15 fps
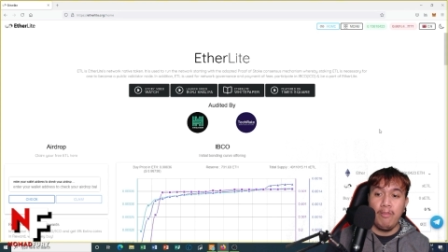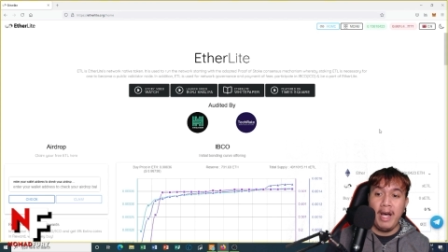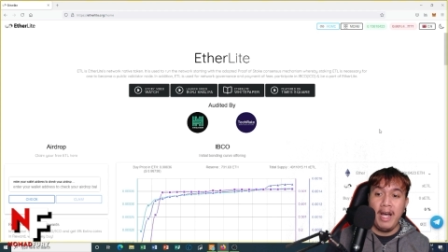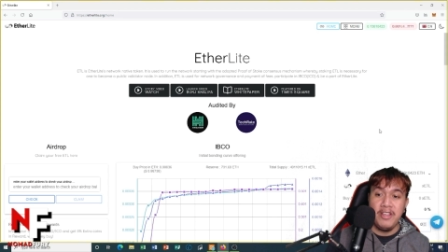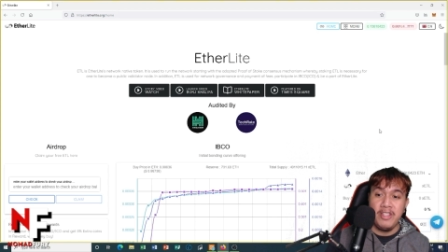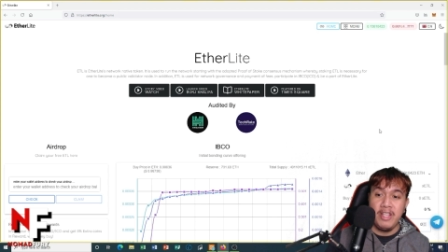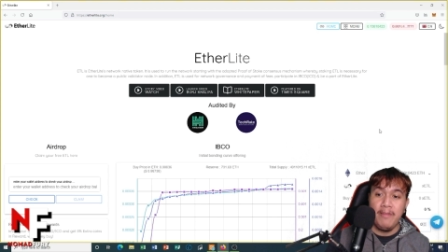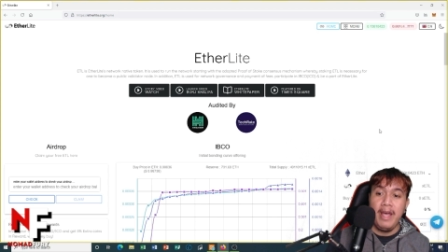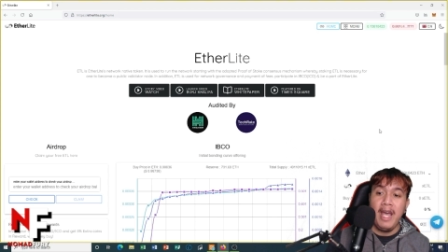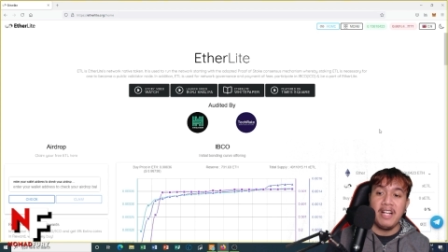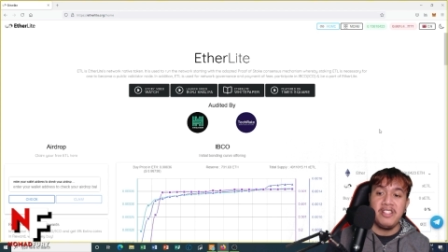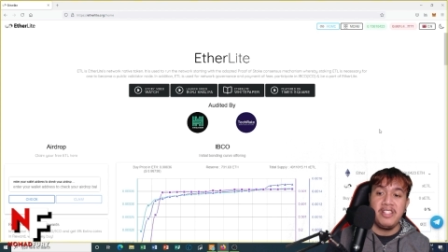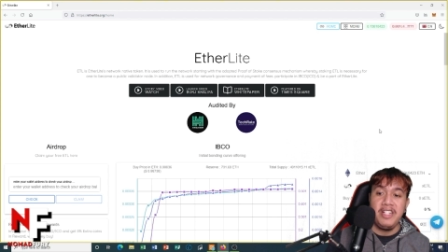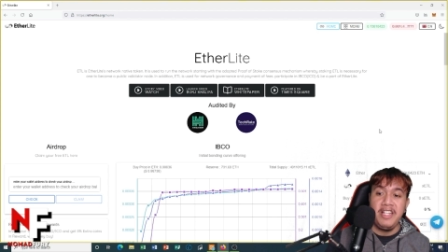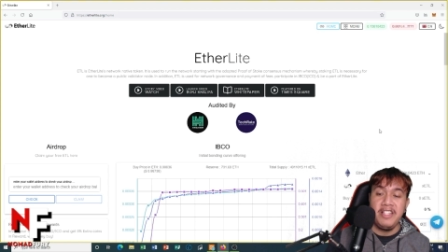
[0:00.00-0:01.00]
to buy some
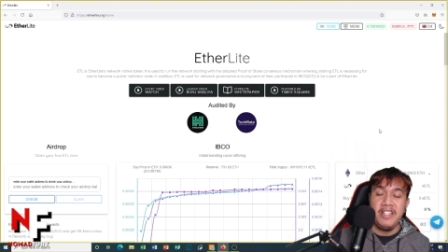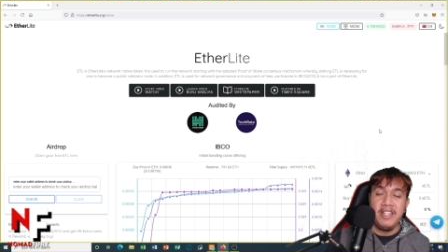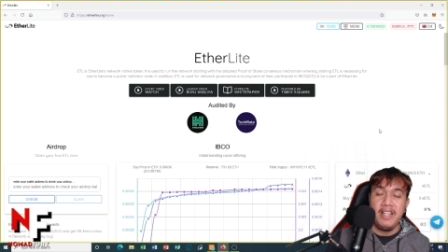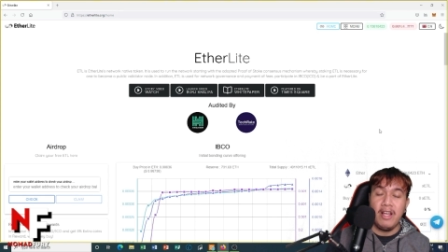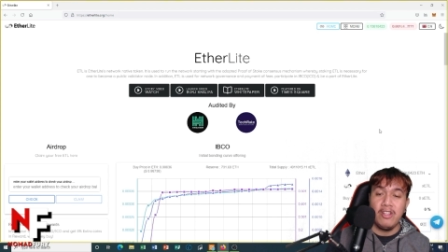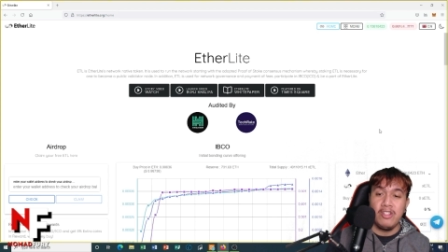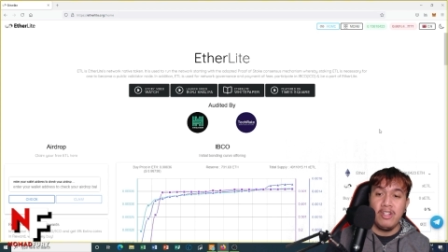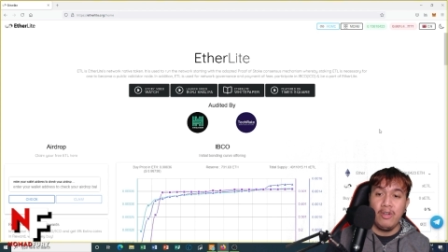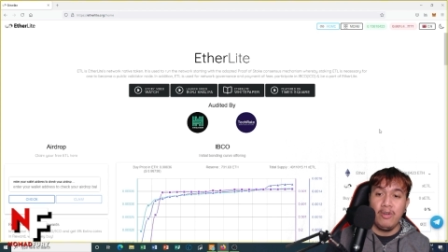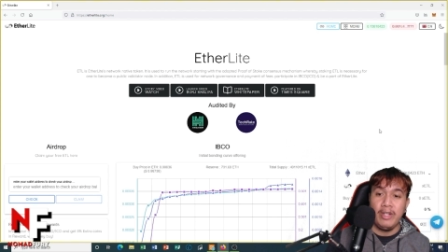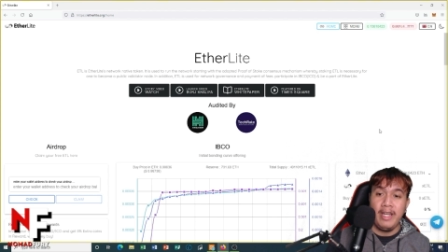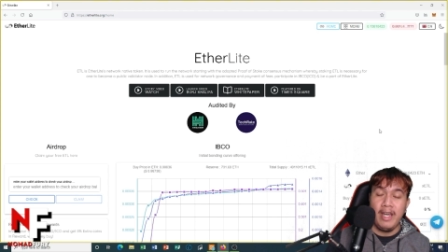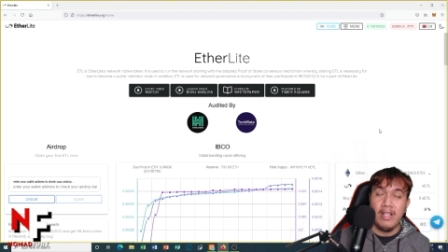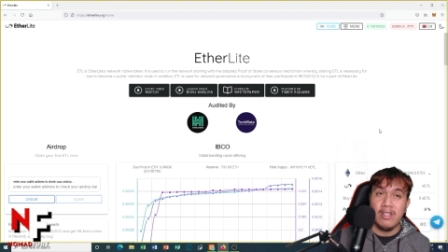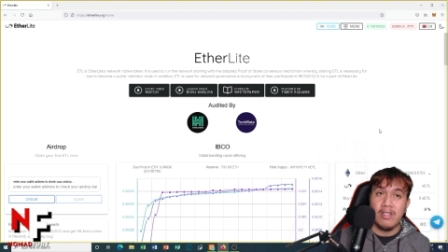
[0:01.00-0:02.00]
xETL
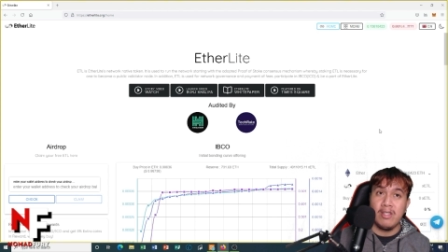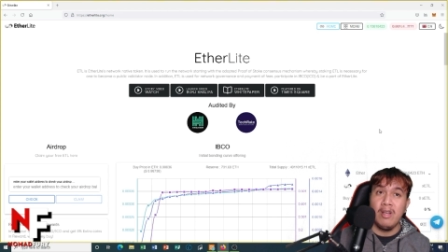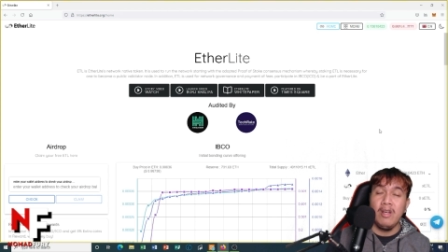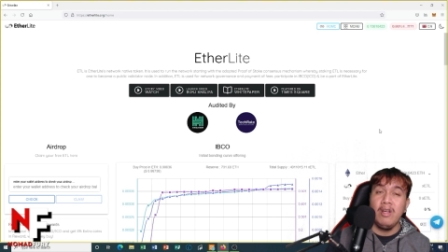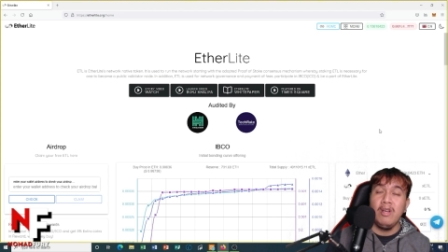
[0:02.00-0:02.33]
tokens